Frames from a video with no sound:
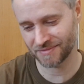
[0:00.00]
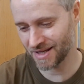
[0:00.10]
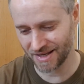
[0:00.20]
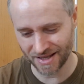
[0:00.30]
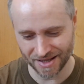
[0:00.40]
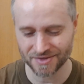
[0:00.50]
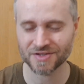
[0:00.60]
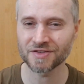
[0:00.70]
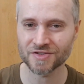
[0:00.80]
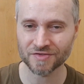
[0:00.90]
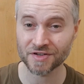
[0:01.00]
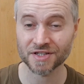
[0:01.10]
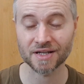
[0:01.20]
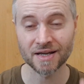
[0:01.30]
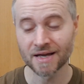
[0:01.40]
It's
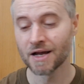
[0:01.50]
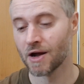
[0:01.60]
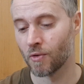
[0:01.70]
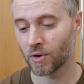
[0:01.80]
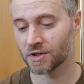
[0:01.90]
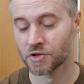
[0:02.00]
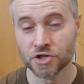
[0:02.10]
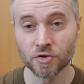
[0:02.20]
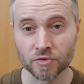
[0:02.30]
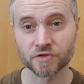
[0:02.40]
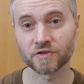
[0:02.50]
interesting. What new